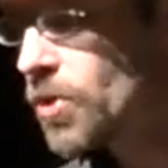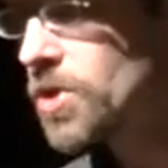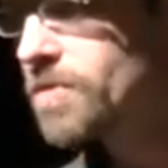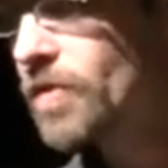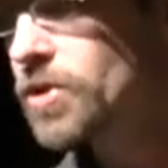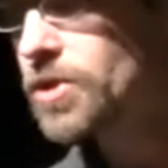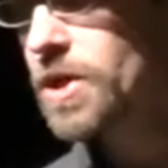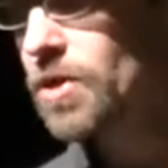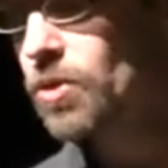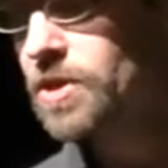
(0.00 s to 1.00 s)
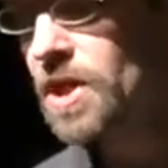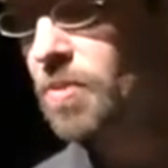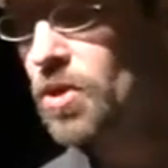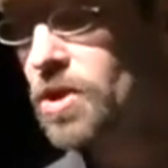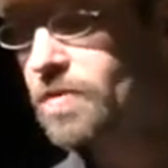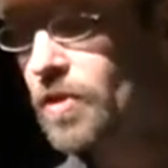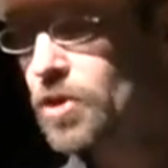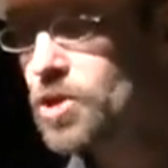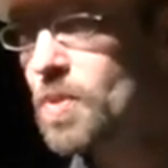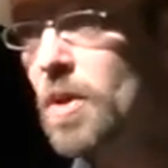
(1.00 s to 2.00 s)
produce photogenic slick bursts for
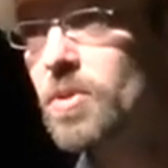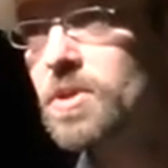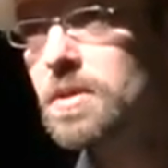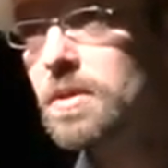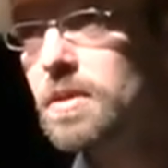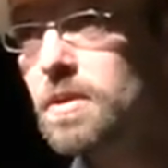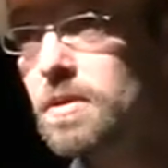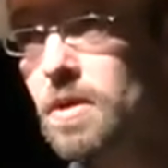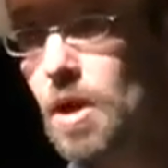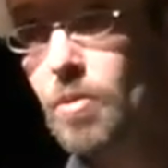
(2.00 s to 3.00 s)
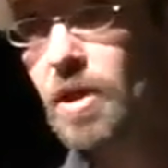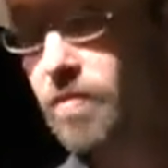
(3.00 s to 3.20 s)
newspapers, so nobody